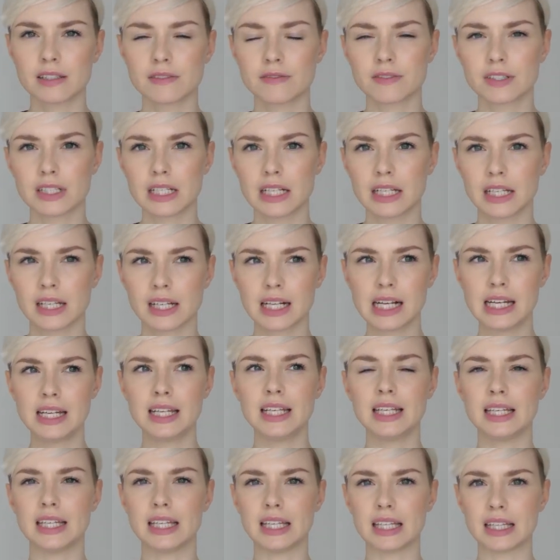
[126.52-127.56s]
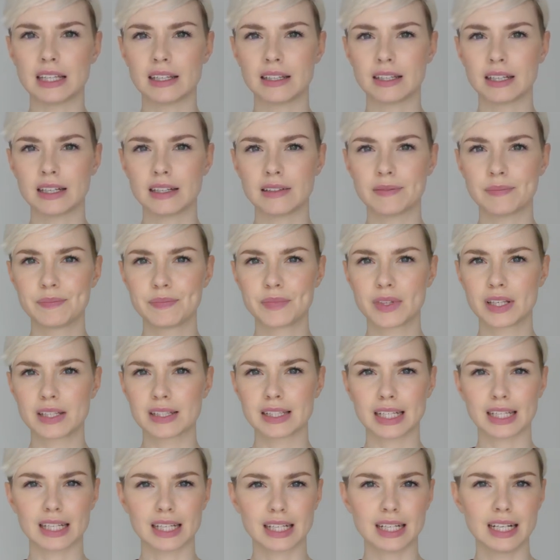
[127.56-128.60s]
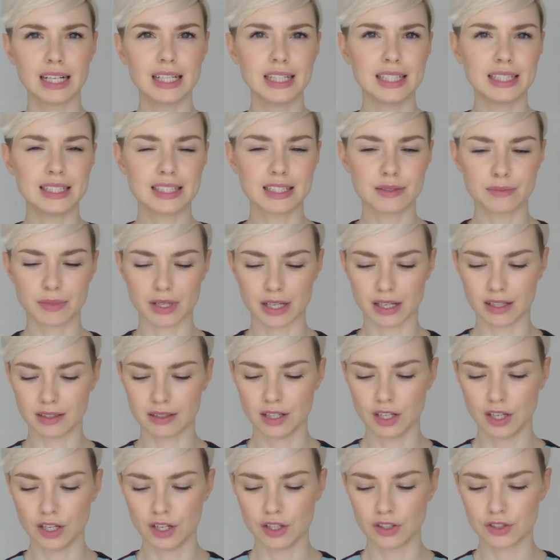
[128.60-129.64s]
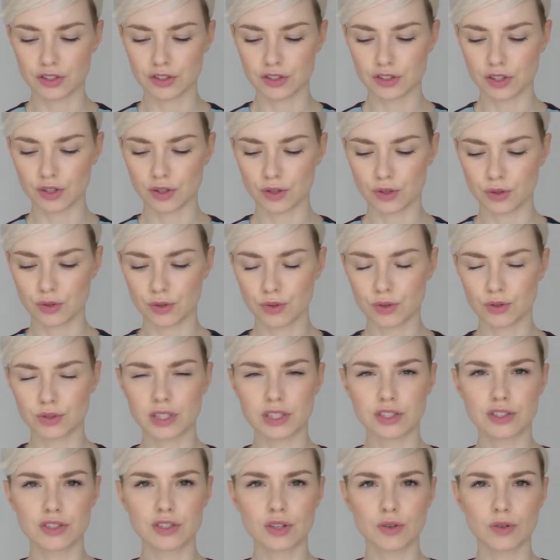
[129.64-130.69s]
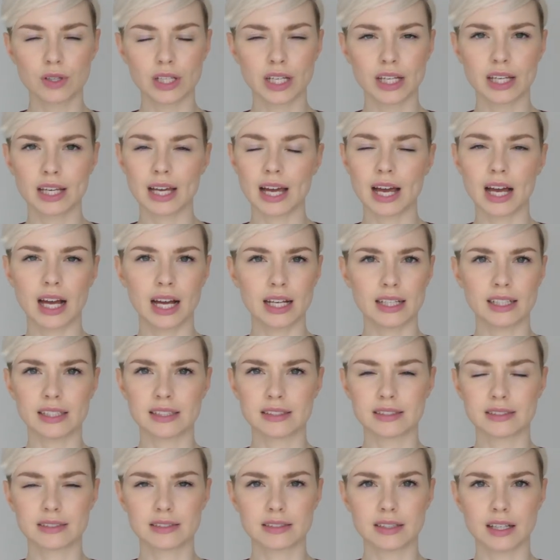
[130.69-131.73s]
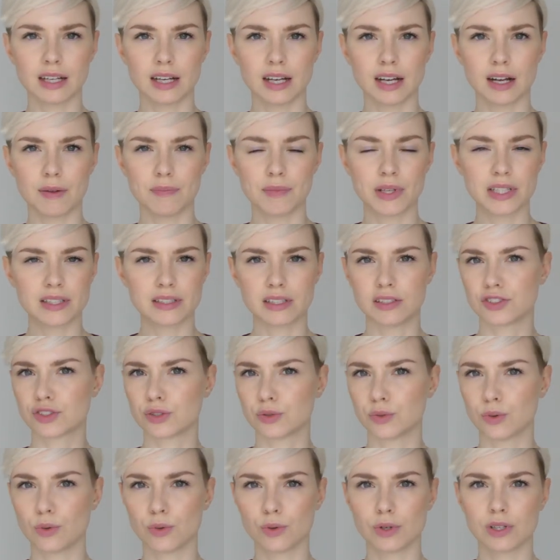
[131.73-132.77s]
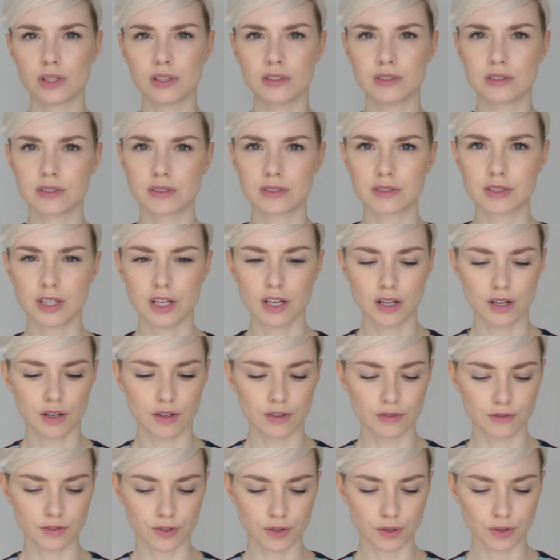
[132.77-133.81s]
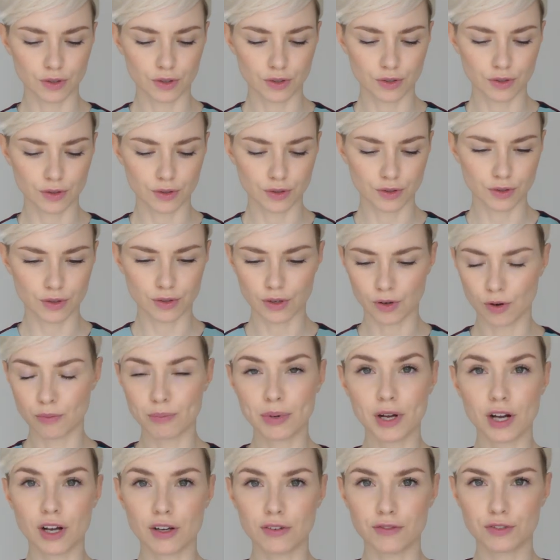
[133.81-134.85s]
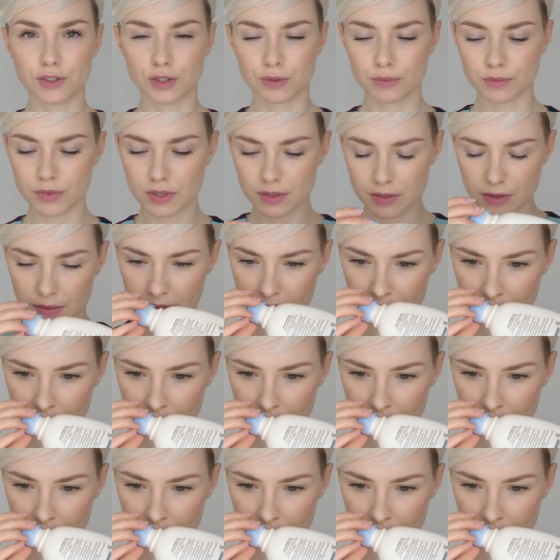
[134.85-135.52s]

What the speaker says: really clean, it's like a clean smell, so there's no like added essential oils or perfumes,